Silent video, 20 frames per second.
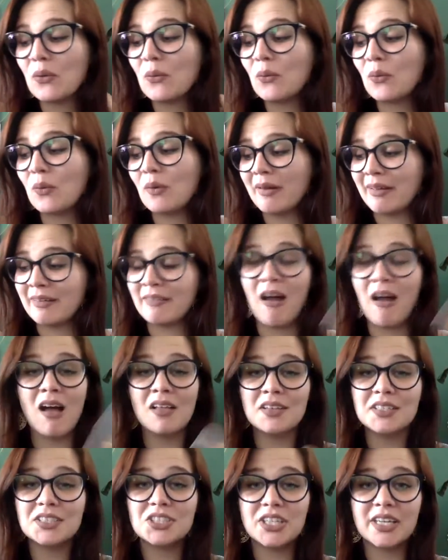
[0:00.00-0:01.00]

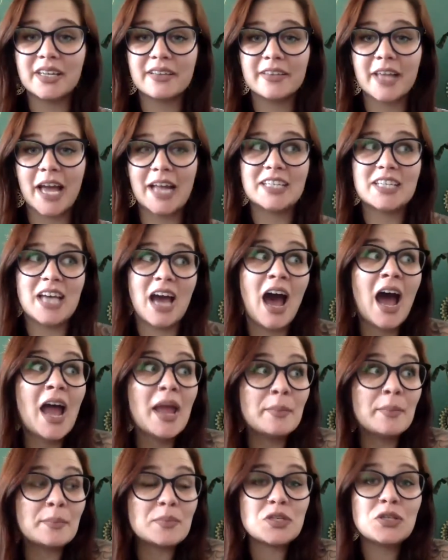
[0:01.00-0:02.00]
acknowledging that
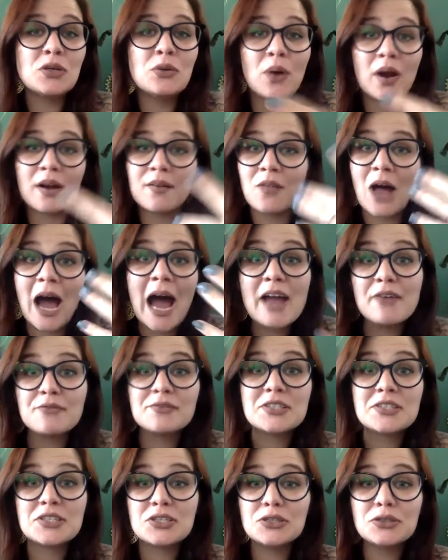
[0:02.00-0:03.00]
time too, our
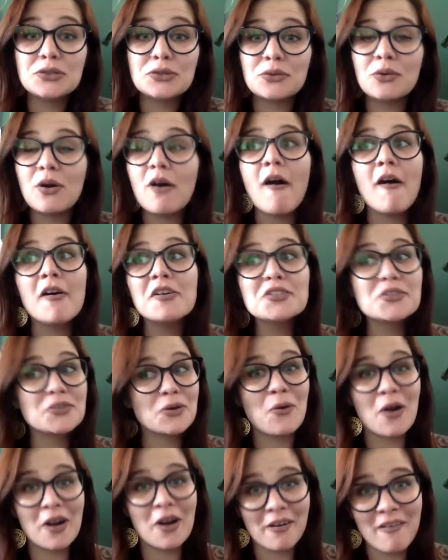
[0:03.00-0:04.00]
lives too,
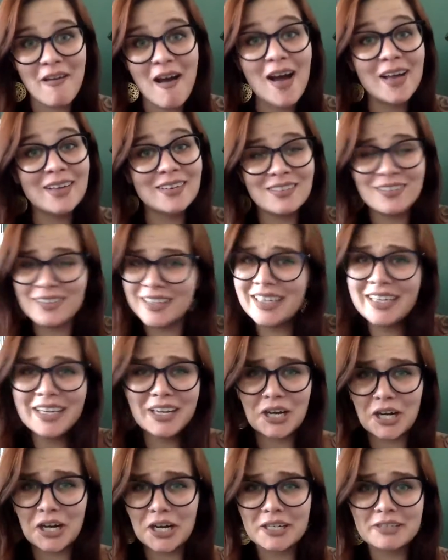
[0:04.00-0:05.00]
also are not
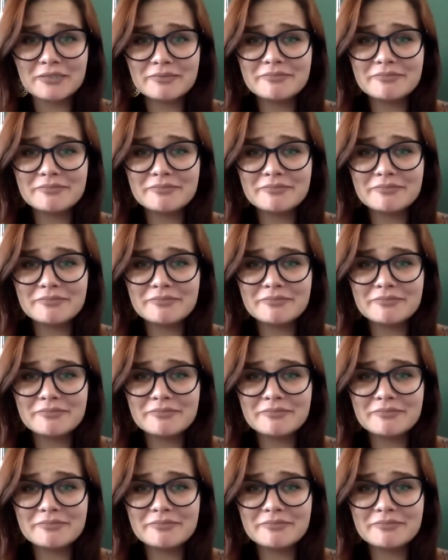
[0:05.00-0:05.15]
linear.